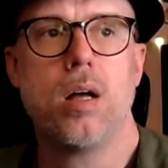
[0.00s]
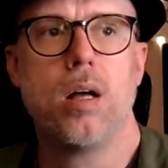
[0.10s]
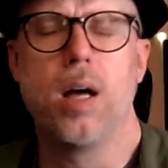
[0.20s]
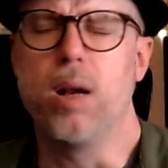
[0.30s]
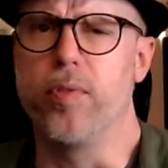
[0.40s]

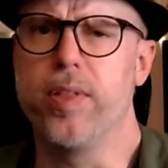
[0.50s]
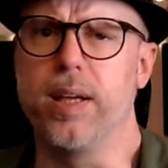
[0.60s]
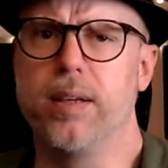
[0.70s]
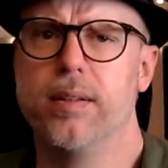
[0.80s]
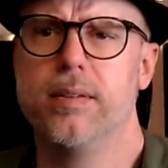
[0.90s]
I don't
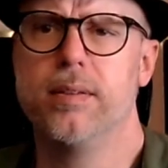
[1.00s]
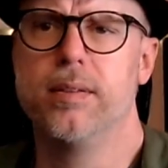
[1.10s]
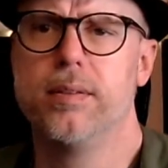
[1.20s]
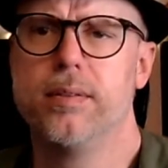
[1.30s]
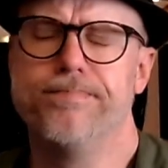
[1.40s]
think.
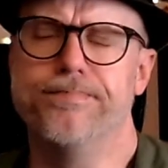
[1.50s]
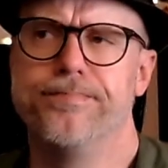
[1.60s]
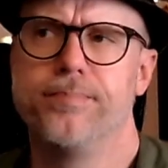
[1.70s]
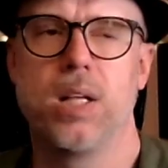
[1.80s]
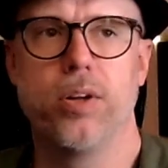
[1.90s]
I
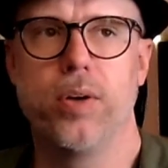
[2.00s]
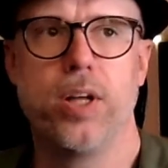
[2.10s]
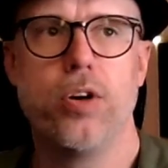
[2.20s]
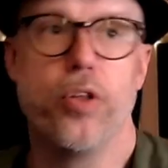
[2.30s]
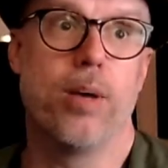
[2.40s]
don't know. I
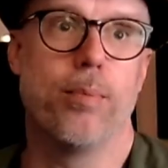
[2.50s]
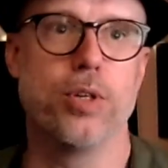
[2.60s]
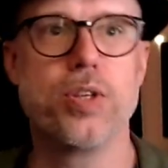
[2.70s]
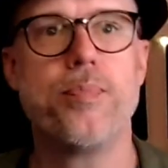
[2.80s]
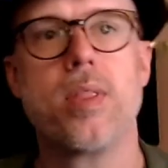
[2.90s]
don't know the numbers.